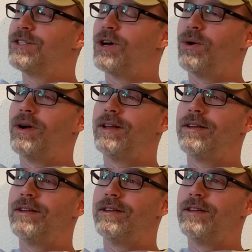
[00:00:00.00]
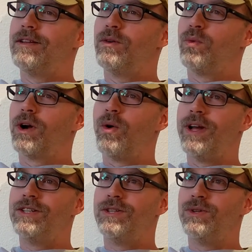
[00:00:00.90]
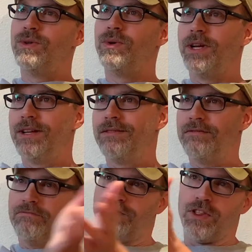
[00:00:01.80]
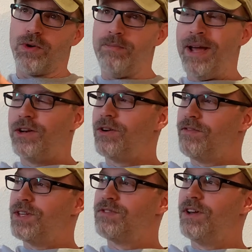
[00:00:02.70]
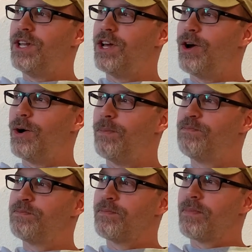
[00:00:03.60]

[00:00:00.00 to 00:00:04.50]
So we're going to, for the remainder of this video,